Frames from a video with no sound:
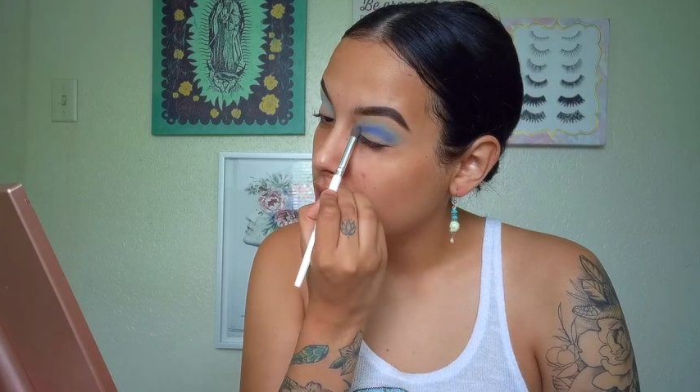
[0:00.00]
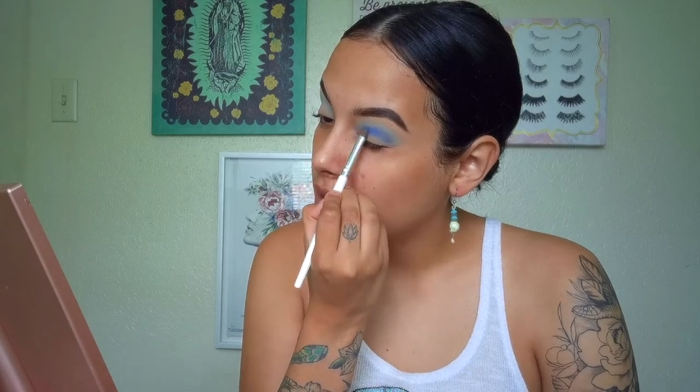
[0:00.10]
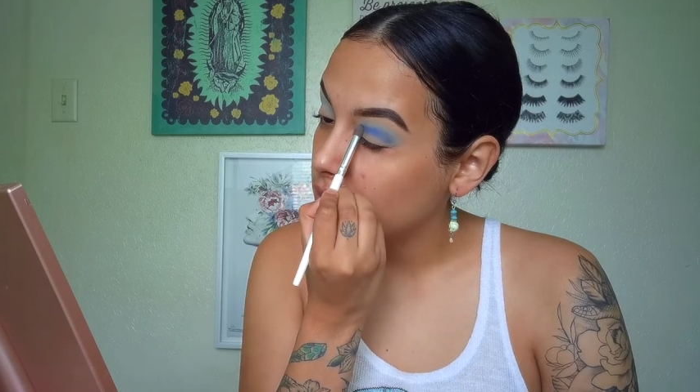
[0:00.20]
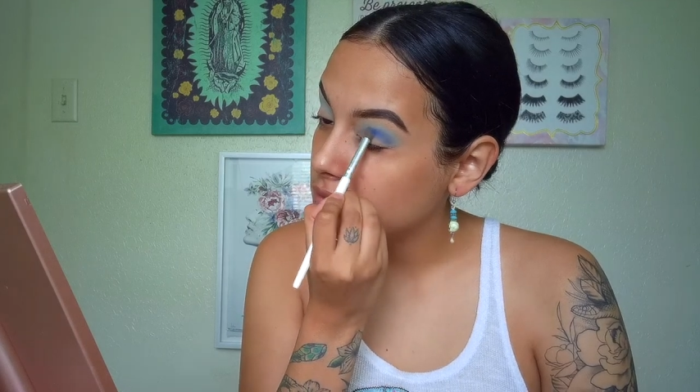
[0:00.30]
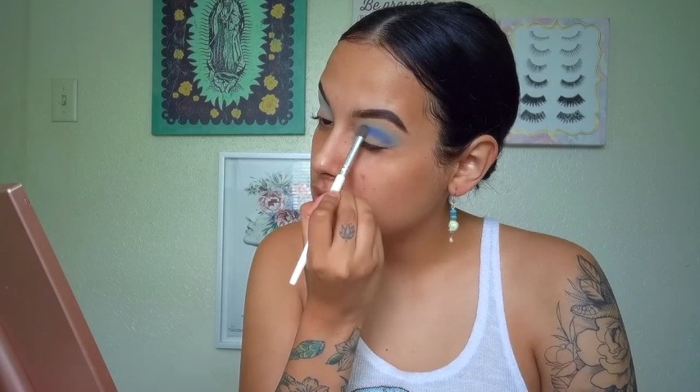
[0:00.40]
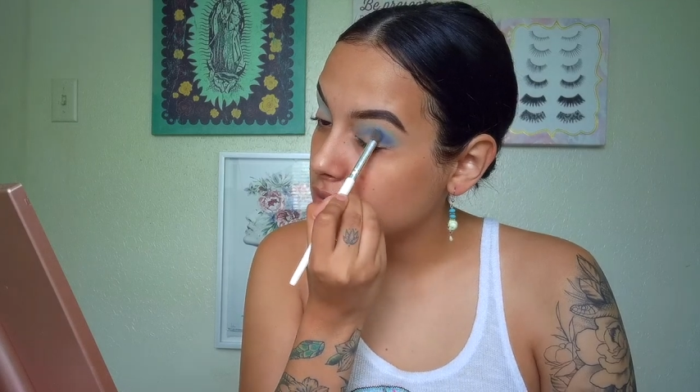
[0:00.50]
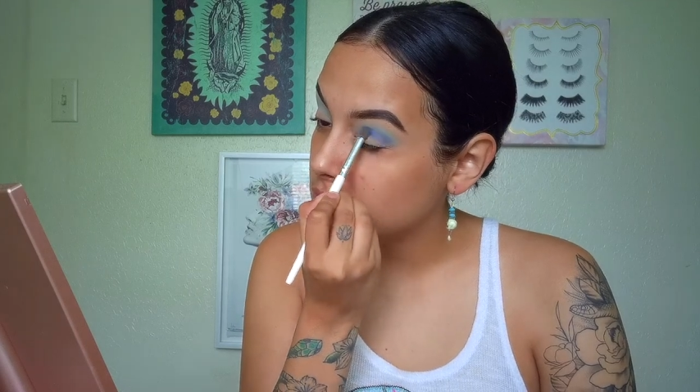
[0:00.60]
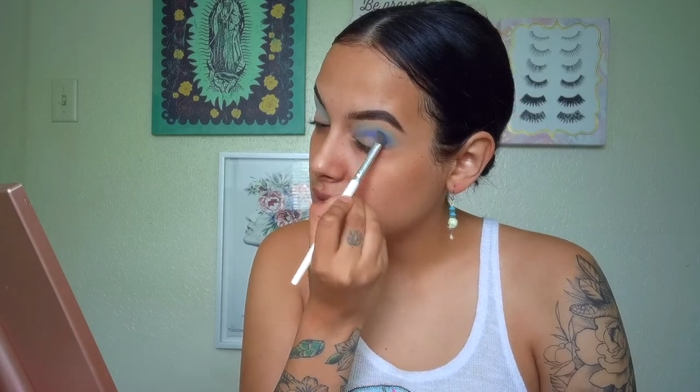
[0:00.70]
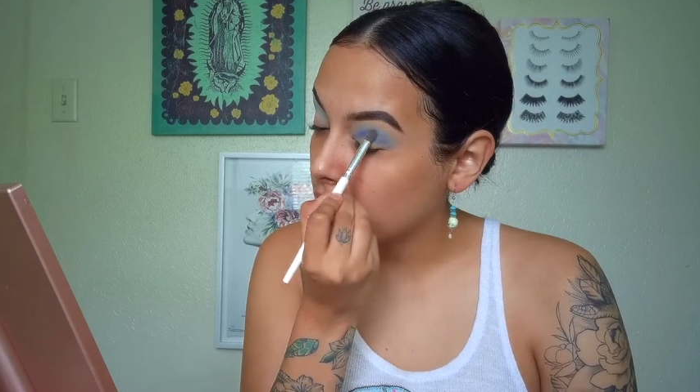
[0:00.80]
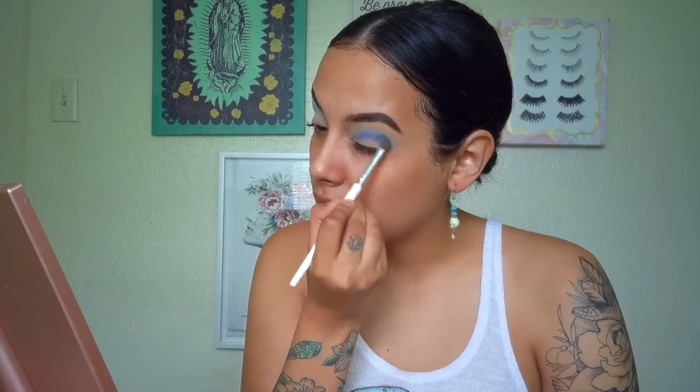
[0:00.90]
I was
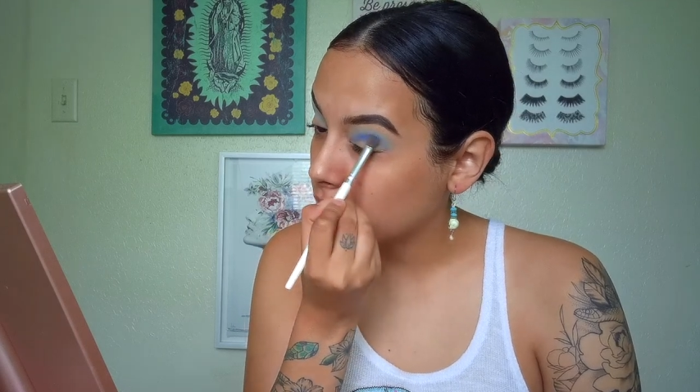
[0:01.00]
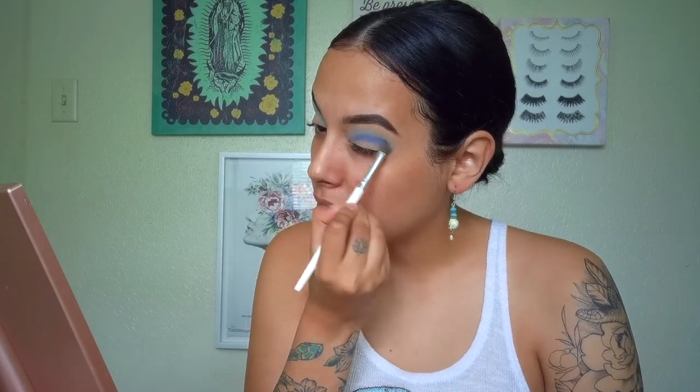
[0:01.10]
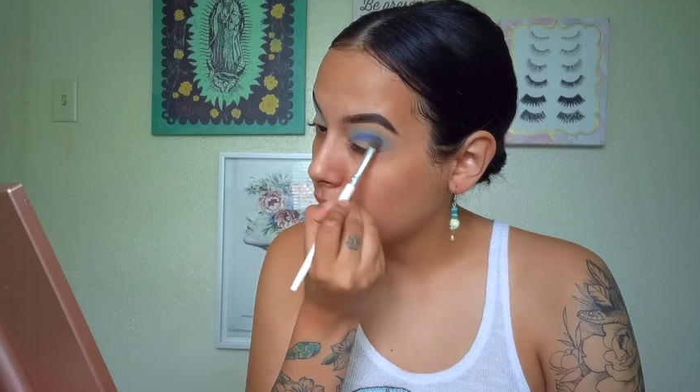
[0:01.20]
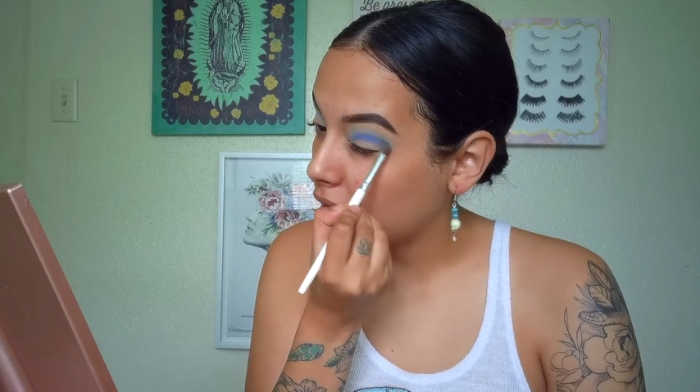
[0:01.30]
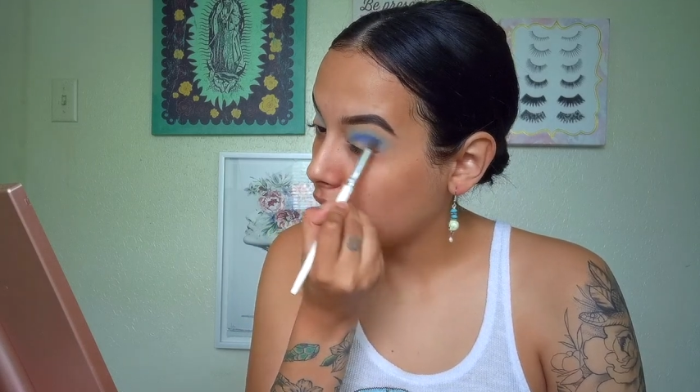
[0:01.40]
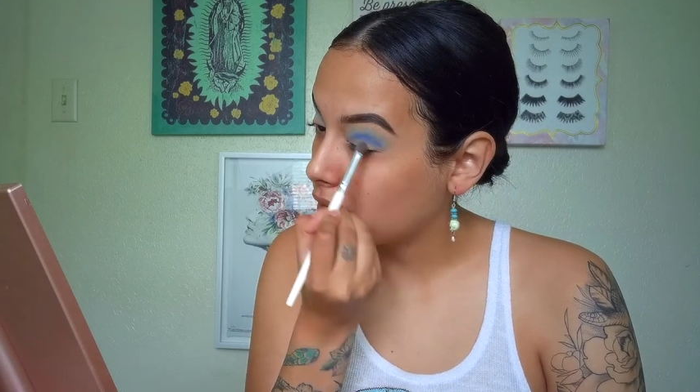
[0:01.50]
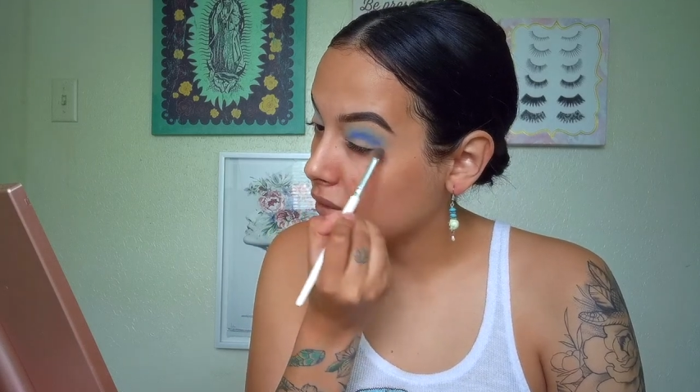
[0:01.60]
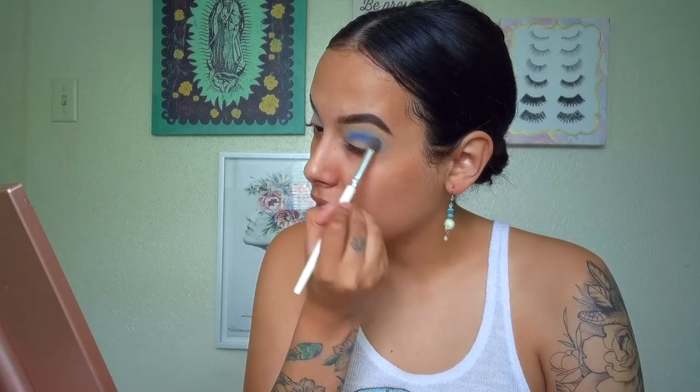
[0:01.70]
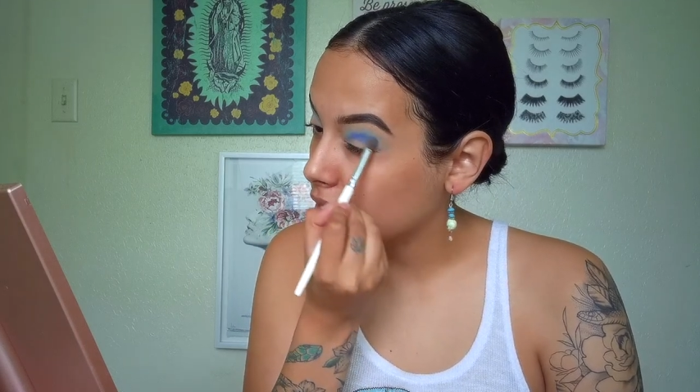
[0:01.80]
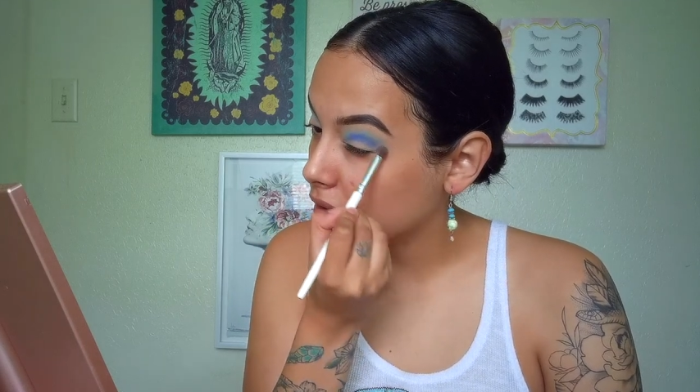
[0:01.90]
always like, wow.
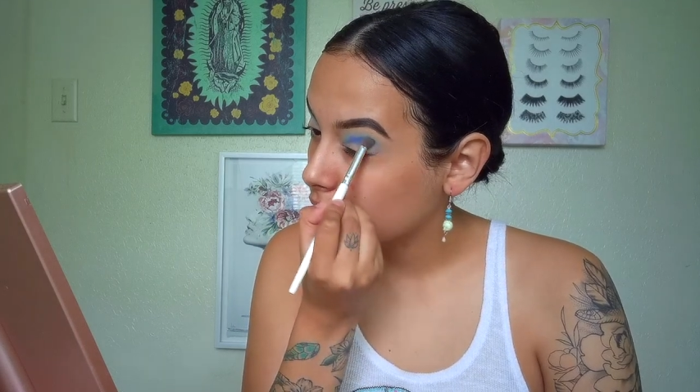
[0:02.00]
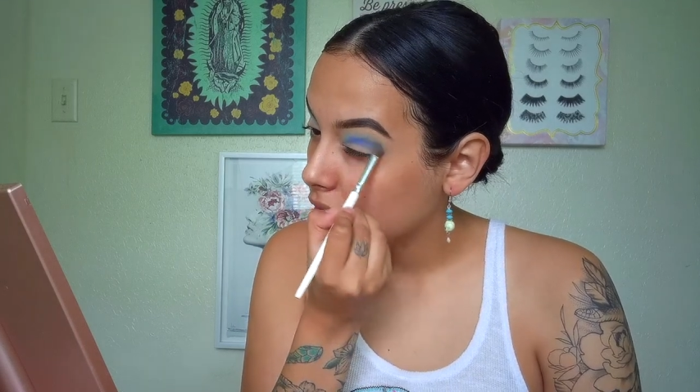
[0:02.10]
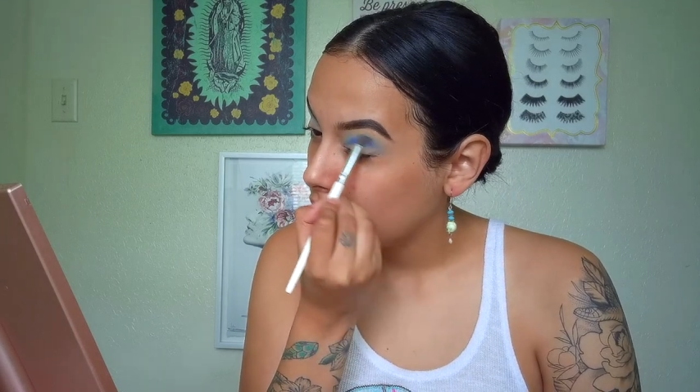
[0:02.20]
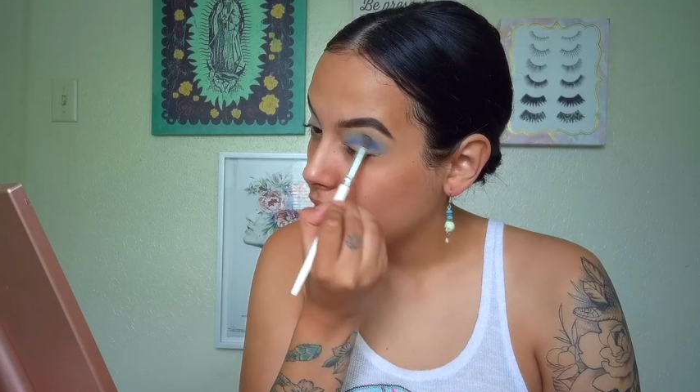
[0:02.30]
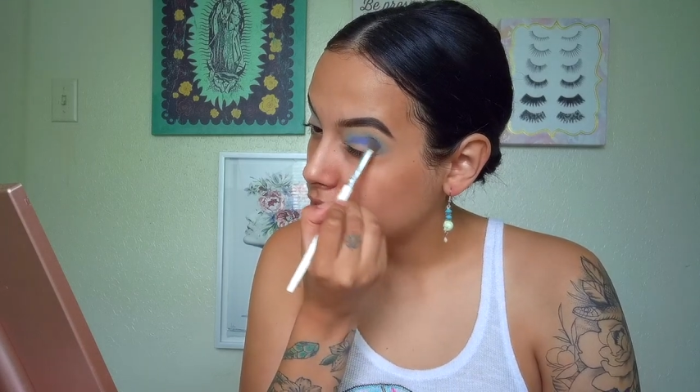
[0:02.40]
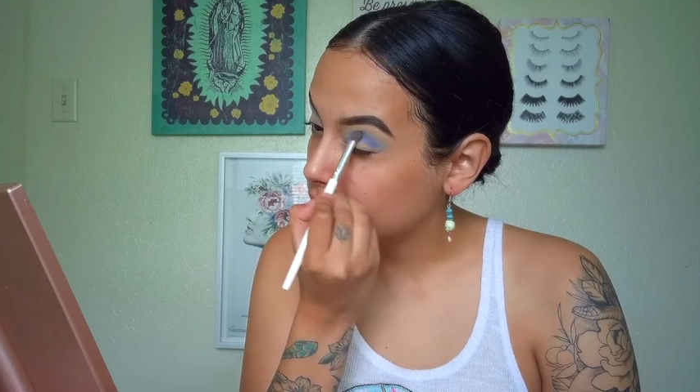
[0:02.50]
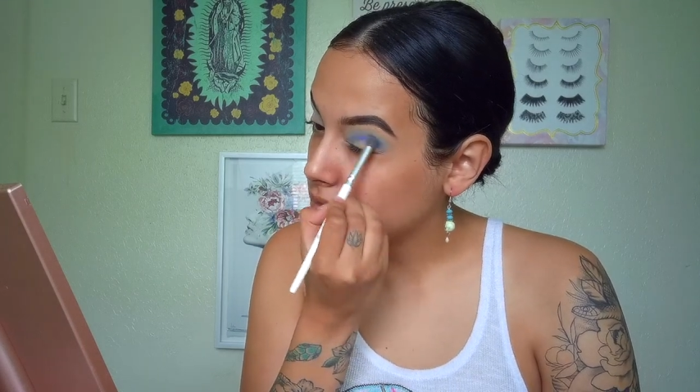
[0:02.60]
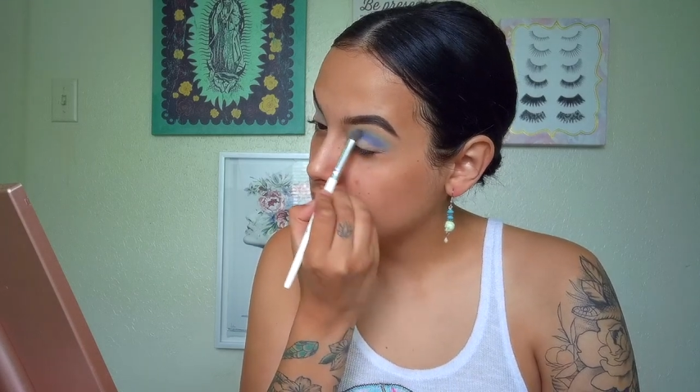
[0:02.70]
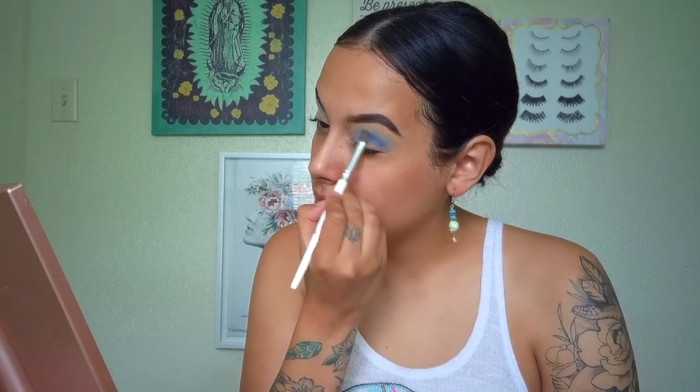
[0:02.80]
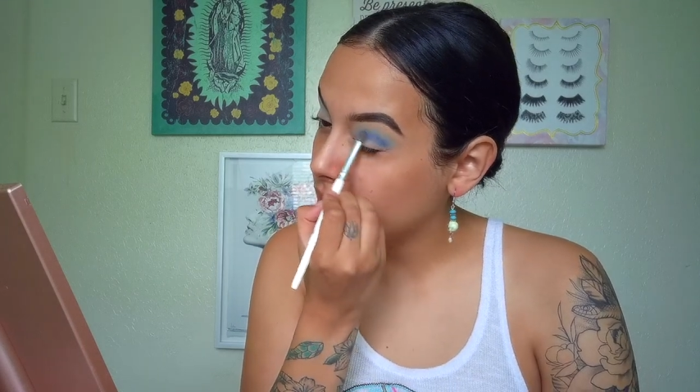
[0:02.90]
Like, I was always
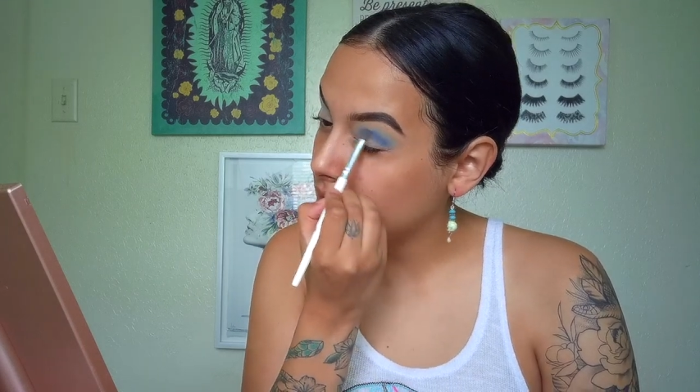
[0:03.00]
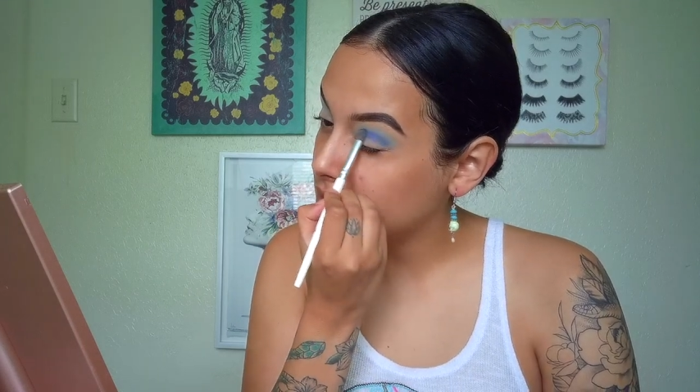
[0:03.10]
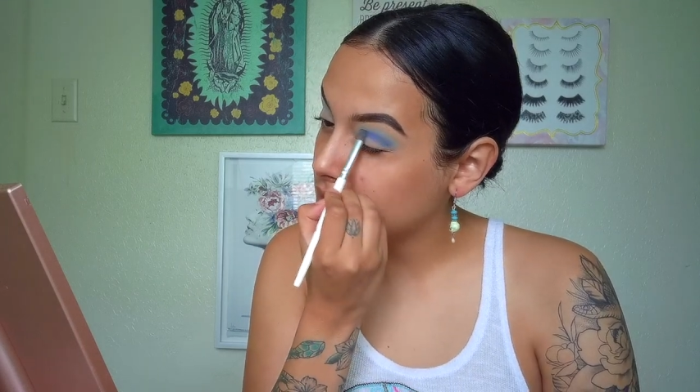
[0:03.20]
amazed.